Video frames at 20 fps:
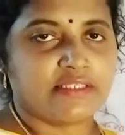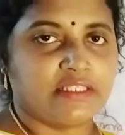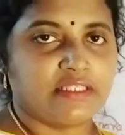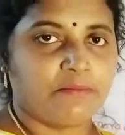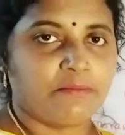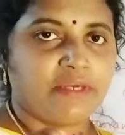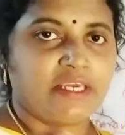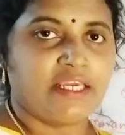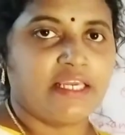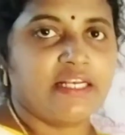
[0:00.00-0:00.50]
The
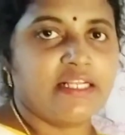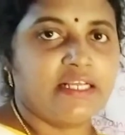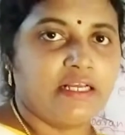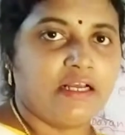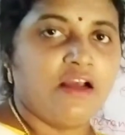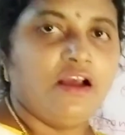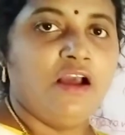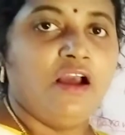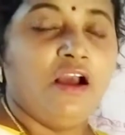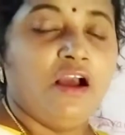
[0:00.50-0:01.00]
male
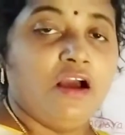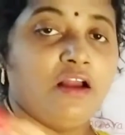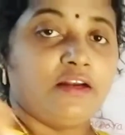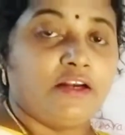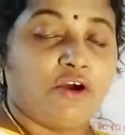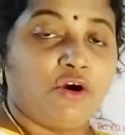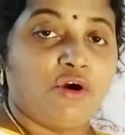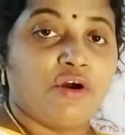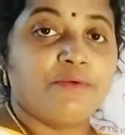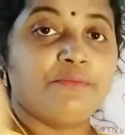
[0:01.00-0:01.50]

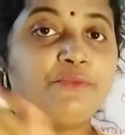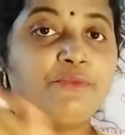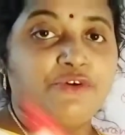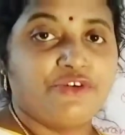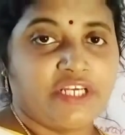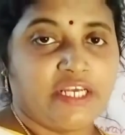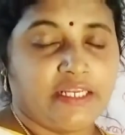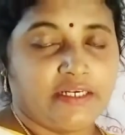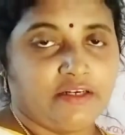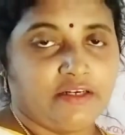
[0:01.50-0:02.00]

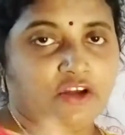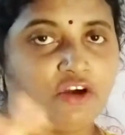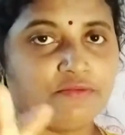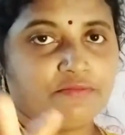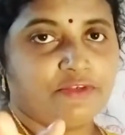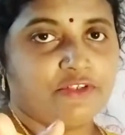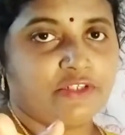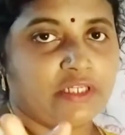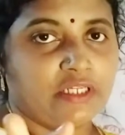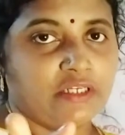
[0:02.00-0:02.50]

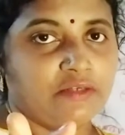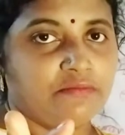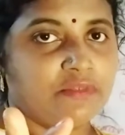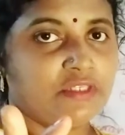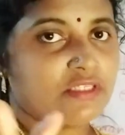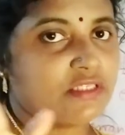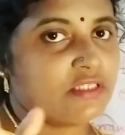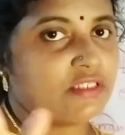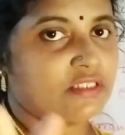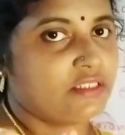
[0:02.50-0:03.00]
non-motile
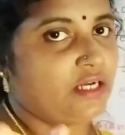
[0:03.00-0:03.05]
means it